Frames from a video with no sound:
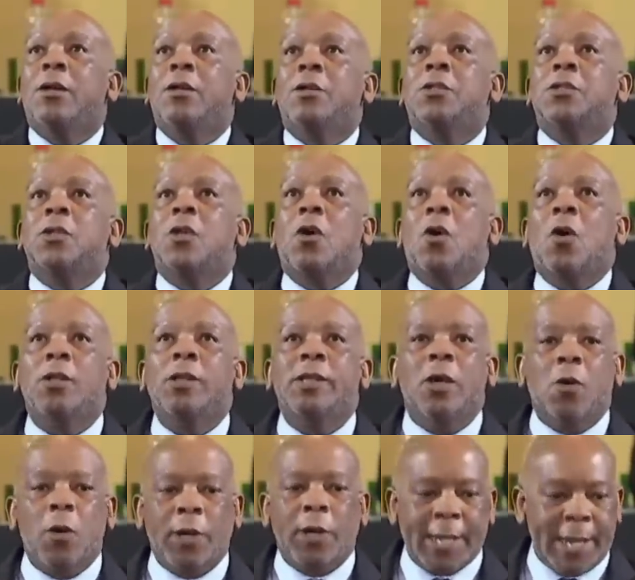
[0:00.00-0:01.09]
So on the
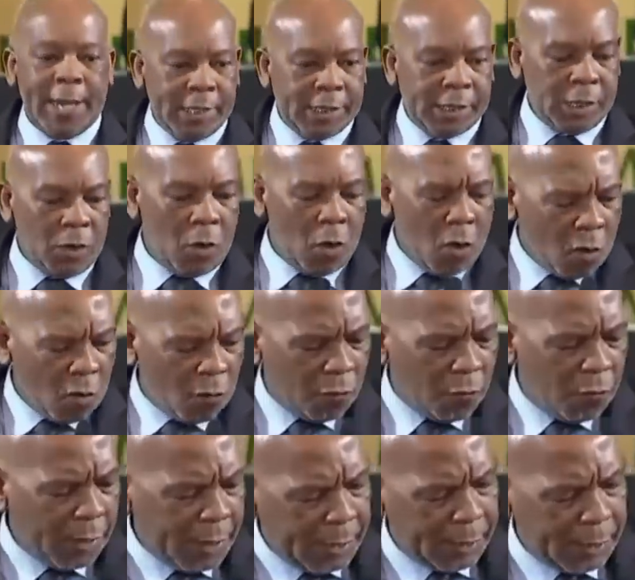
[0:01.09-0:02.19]
occasion of
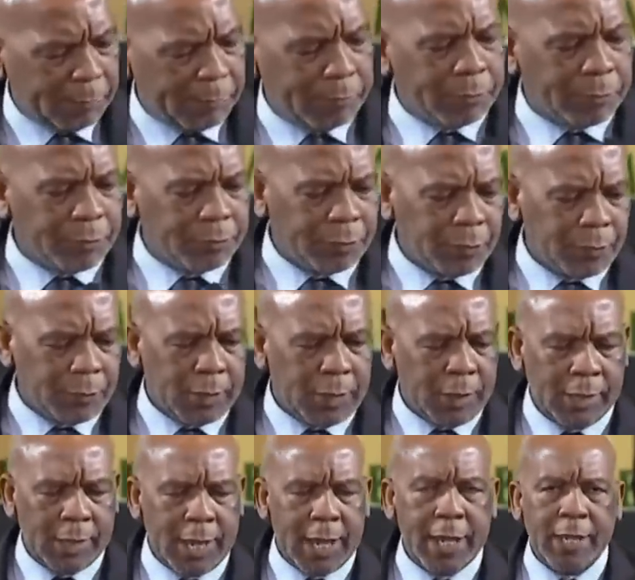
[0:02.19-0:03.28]

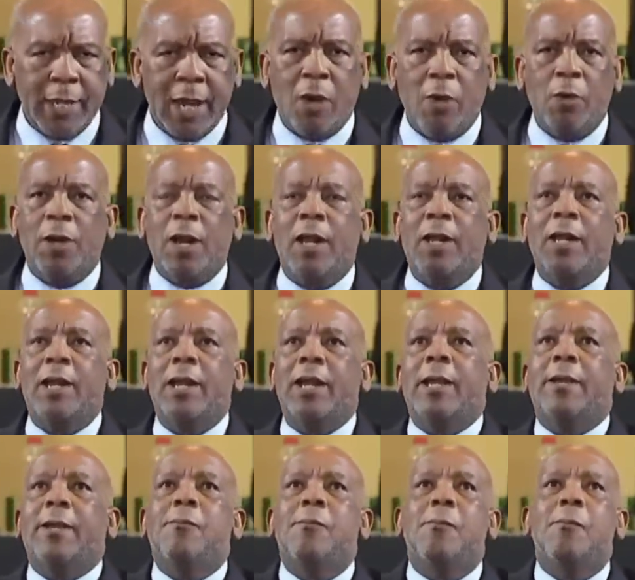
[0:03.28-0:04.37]
the inaugural
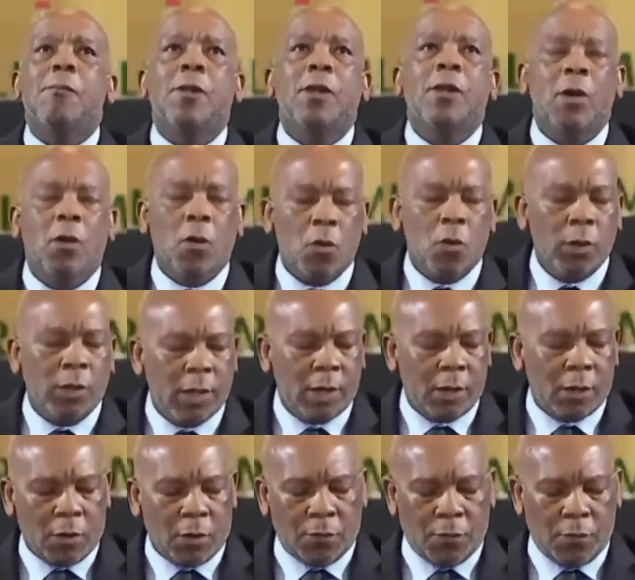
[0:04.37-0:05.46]

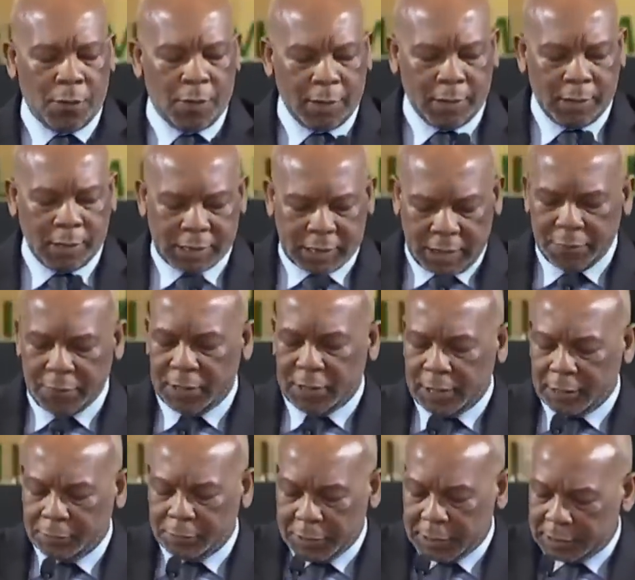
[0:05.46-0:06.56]
Lekgotla of the 7th
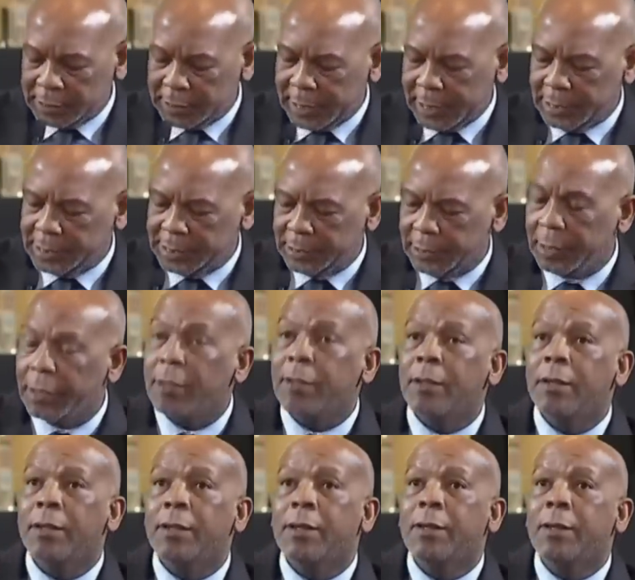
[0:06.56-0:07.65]
administration,
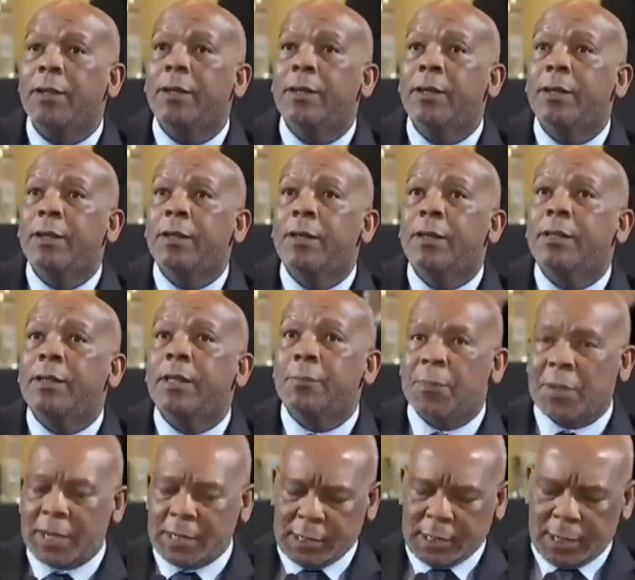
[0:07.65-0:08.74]
the
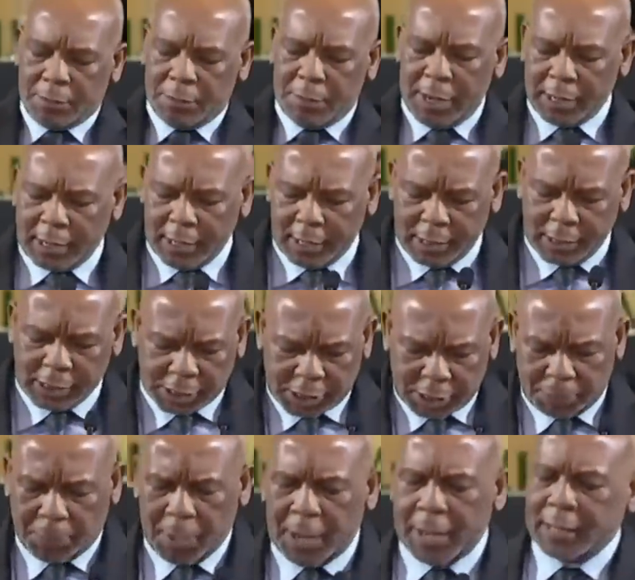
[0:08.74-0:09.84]
President made an
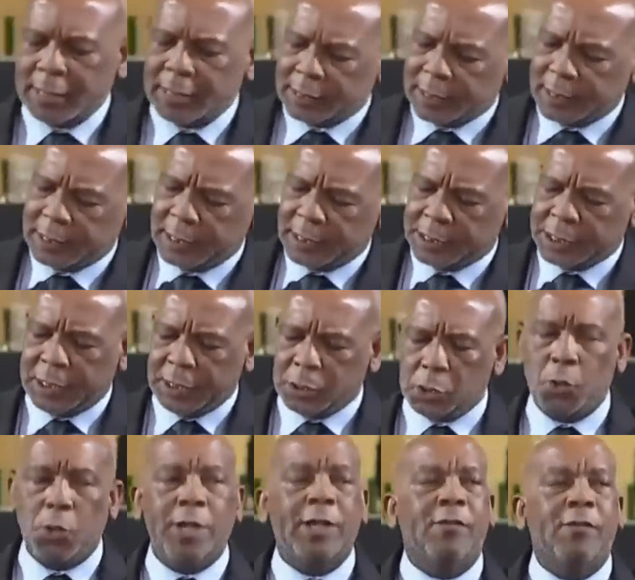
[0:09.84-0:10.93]
inspired decision
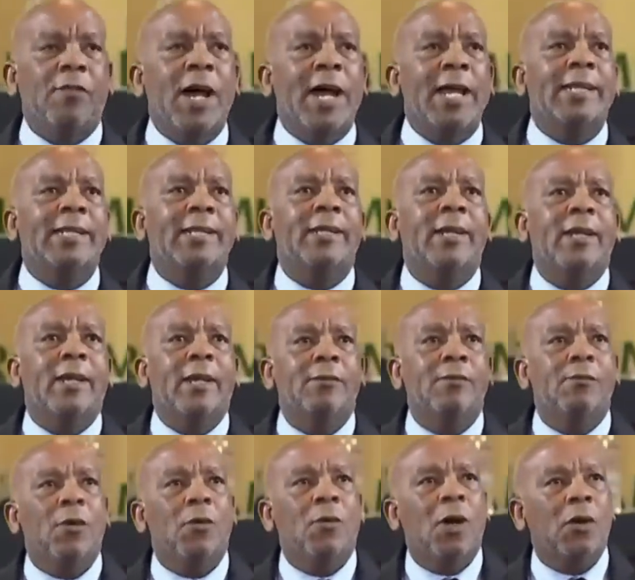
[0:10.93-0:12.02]
to invite
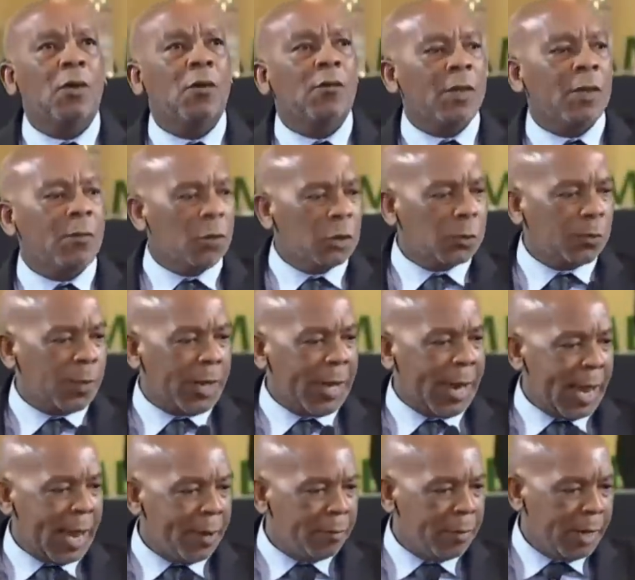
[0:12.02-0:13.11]
one of the most
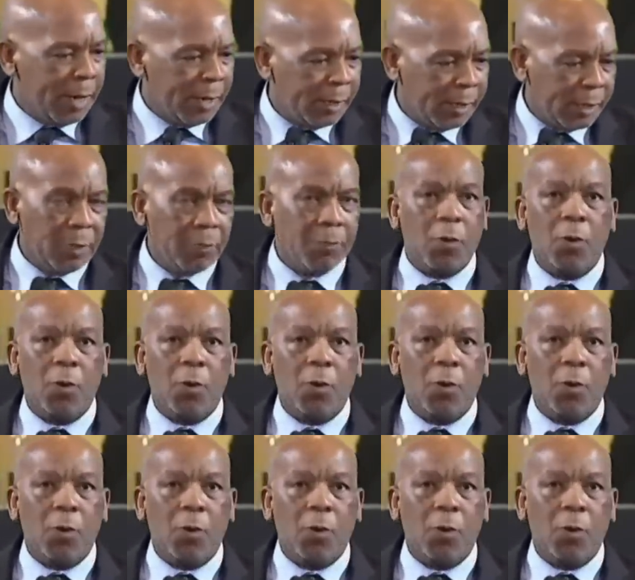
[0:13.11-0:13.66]
preeminent and